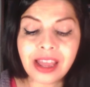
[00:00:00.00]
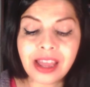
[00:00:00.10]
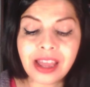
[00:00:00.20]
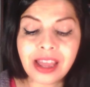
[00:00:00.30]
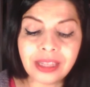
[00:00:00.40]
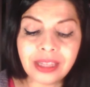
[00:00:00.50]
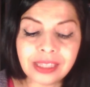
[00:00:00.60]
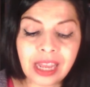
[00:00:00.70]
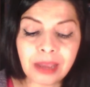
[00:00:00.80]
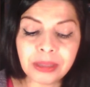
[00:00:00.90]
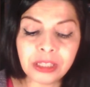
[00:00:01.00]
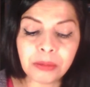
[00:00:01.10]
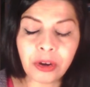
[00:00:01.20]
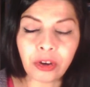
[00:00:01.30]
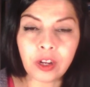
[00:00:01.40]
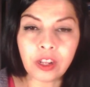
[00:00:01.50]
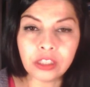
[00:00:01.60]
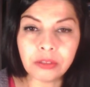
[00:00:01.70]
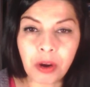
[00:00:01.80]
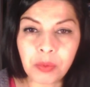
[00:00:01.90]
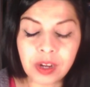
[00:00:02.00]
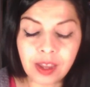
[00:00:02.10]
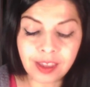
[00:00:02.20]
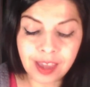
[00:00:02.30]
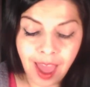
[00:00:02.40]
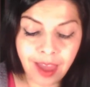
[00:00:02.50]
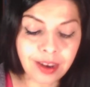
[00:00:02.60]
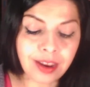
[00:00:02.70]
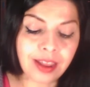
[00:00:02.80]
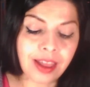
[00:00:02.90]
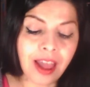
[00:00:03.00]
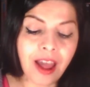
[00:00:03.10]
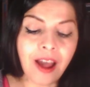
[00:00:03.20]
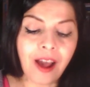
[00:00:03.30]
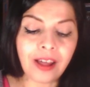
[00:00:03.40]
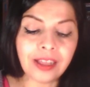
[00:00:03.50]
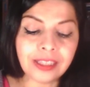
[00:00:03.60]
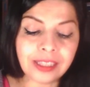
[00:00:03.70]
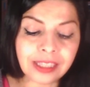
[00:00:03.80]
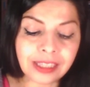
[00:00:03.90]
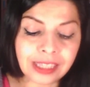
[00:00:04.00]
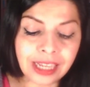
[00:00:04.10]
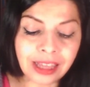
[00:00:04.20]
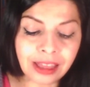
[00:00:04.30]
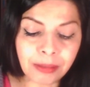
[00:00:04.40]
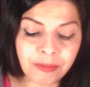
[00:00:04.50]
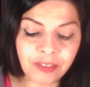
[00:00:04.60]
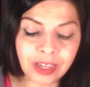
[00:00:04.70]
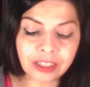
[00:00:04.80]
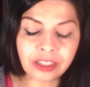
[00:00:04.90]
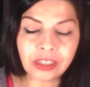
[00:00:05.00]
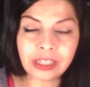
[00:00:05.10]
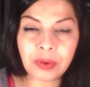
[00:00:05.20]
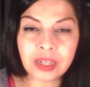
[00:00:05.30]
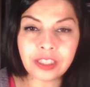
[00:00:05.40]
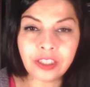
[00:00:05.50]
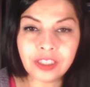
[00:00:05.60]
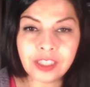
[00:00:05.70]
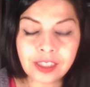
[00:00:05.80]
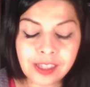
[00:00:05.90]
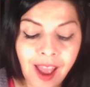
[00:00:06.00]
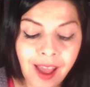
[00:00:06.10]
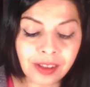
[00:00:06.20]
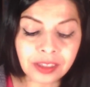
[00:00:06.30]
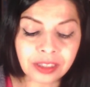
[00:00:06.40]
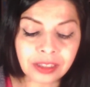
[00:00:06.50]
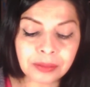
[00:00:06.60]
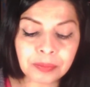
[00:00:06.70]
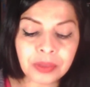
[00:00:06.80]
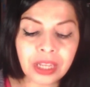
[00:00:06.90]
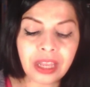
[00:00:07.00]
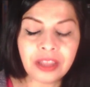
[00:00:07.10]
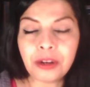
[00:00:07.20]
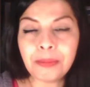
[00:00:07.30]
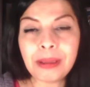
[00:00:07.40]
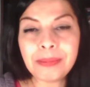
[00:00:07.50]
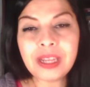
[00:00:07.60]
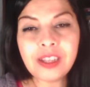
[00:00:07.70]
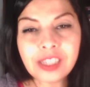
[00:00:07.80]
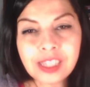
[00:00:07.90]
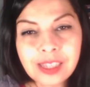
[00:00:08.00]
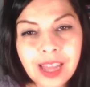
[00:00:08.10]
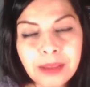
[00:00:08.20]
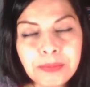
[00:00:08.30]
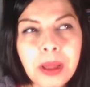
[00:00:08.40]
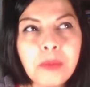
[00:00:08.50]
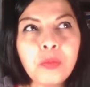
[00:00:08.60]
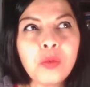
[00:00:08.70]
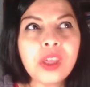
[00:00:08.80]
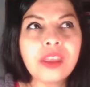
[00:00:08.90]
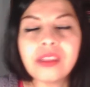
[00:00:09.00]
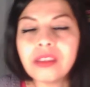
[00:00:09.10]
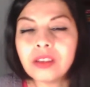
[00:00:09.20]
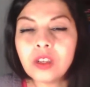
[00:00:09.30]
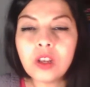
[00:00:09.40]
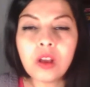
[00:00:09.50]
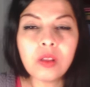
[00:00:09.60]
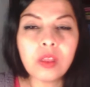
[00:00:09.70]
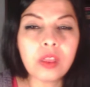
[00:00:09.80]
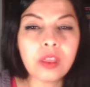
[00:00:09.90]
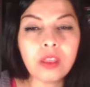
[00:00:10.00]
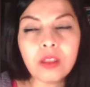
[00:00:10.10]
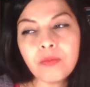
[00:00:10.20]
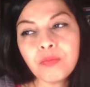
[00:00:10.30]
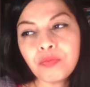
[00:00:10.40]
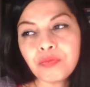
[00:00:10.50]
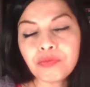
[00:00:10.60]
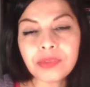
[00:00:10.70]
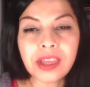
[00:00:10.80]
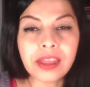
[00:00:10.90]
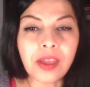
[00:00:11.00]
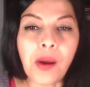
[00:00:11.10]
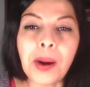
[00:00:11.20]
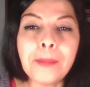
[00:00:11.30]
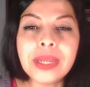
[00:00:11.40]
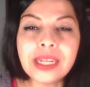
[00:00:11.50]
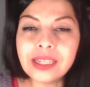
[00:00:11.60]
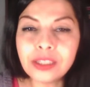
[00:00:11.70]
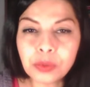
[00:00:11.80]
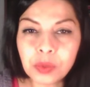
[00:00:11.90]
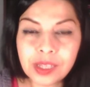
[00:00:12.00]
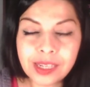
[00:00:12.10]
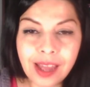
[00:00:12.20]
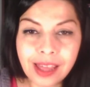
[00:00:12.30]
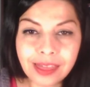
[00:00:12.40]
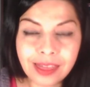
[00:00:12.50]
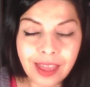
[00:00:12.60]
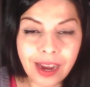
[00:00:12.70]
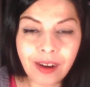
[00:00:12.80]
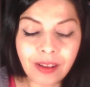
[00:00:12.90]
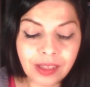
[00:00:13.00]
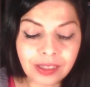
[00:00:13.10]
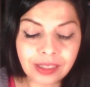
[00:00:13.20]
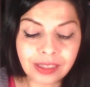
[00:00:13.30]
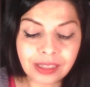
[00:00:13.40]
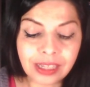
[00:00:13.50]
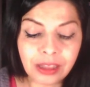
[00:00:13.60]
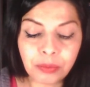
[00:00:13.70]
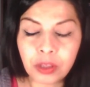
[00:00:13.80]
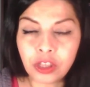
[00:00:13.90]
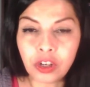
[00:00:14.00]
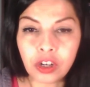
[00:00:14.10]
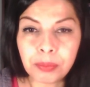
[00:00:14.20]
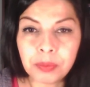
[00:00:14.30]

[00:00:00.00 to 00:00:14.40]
during this time until Mercury goes forward again. On the 16th, Venus goes direct in your 6th house. There may be a slight bump with, you know, harmony is really not there on the 16th with your